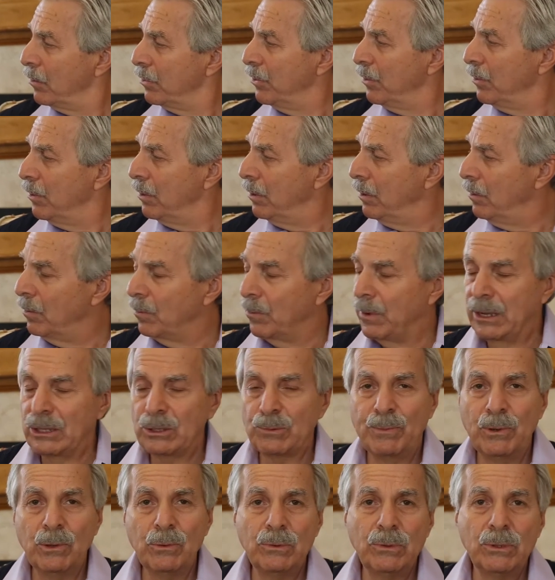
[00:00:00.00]
The
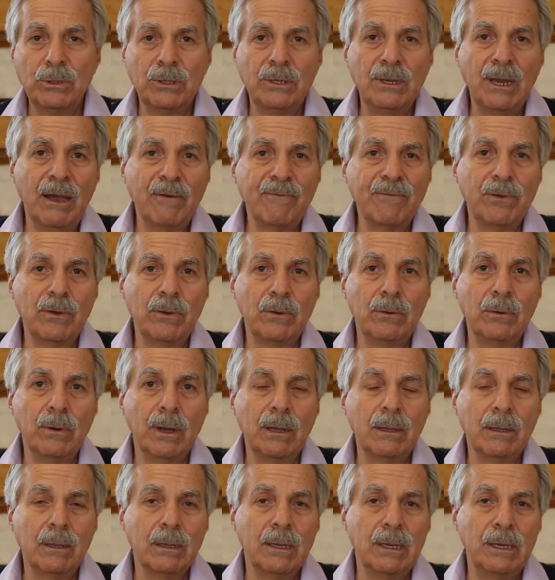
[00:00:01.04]
Rasputin's Nephew
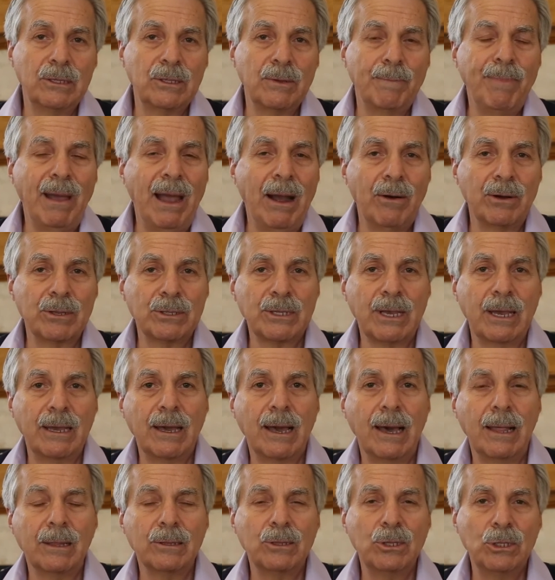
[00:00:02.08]
is a
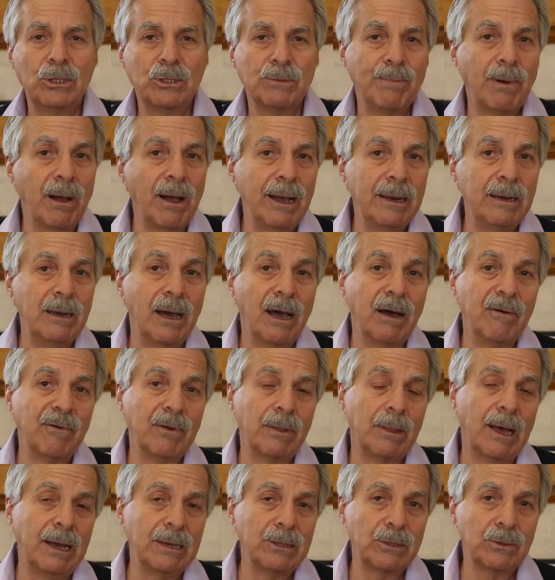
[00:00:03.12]
parapsychology spy
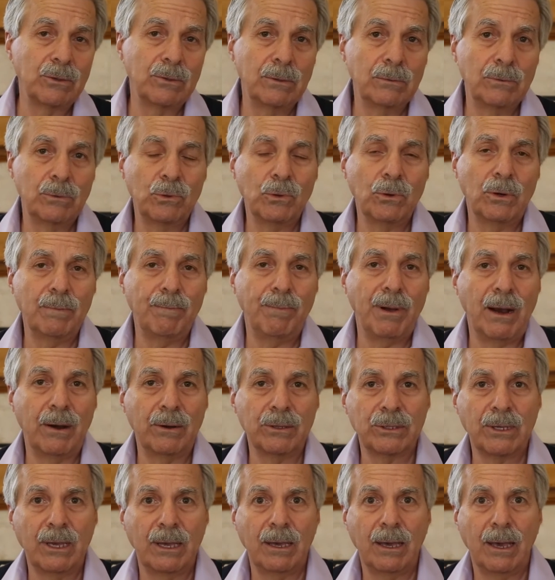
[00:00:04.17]
novel. I taught
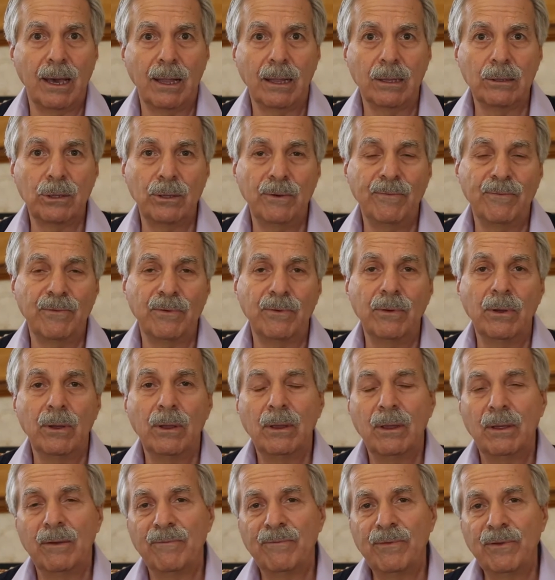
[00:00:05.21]
parapsychology for
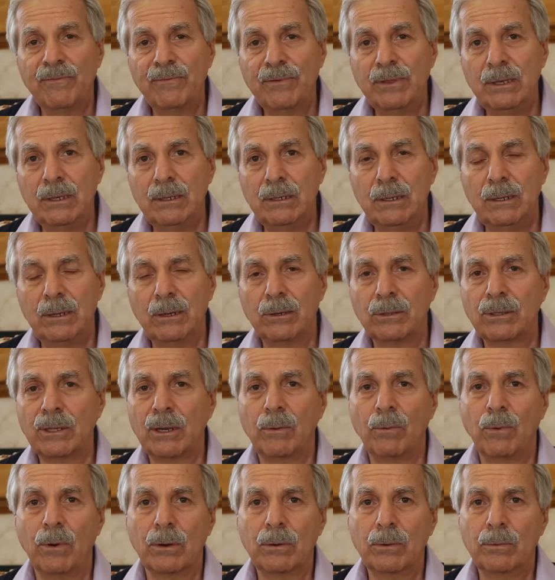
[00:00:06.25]
15 years. I
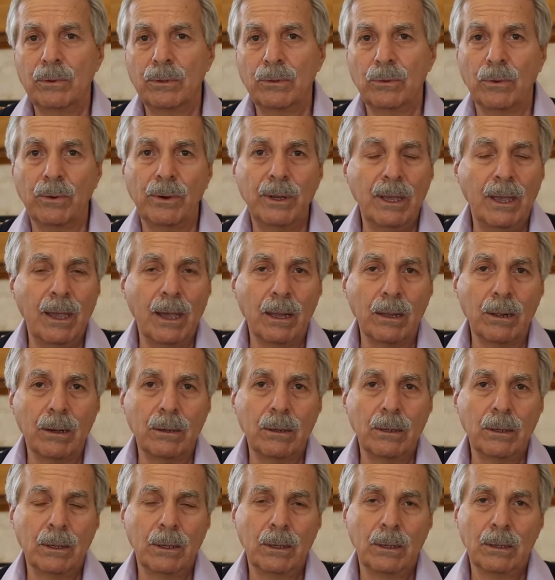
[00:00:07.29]
worked with Uri
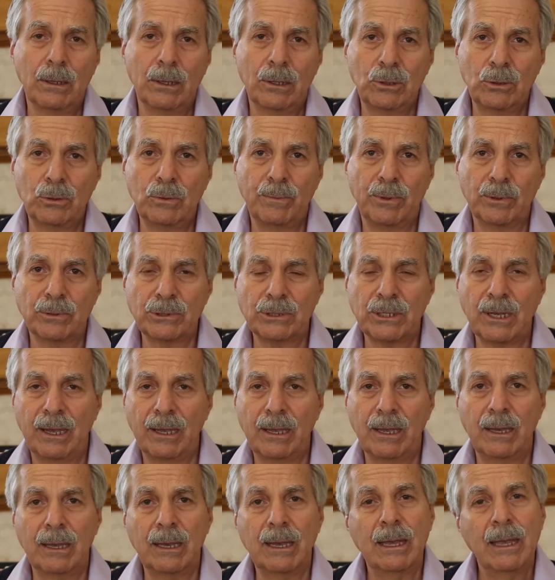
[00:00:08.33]
Geller, a super
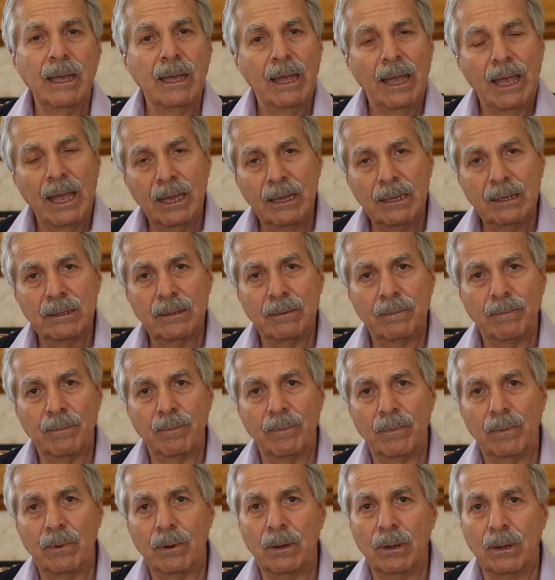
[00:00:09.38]
psychic, and
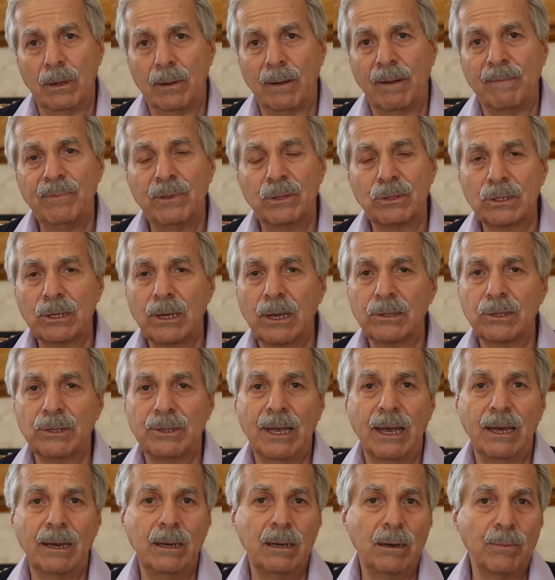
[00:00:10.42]
uh, I've discussed
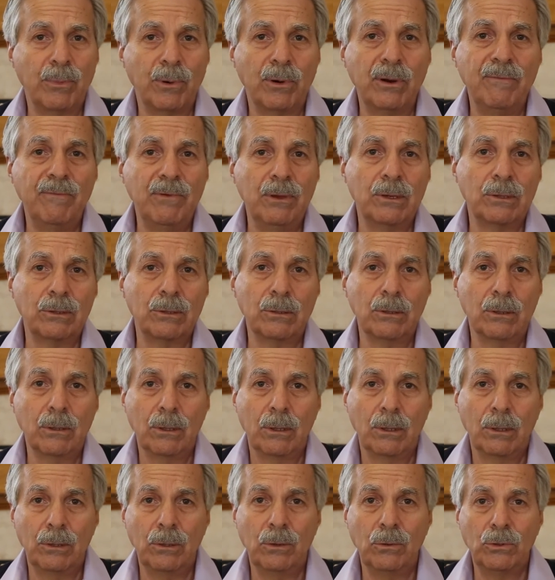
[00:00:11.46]
that in a previous
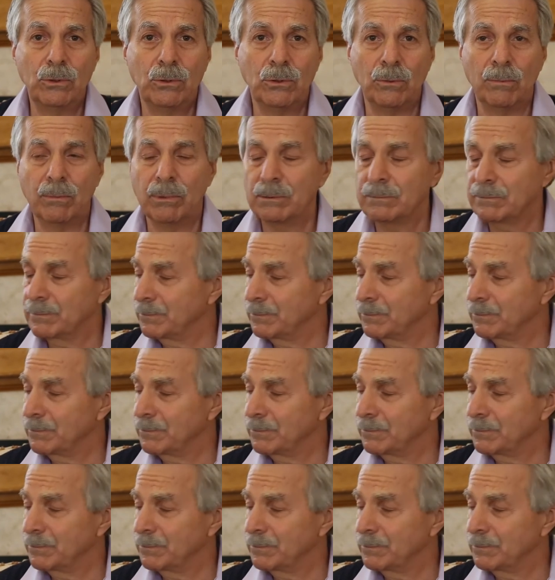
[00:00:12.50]
YouTube.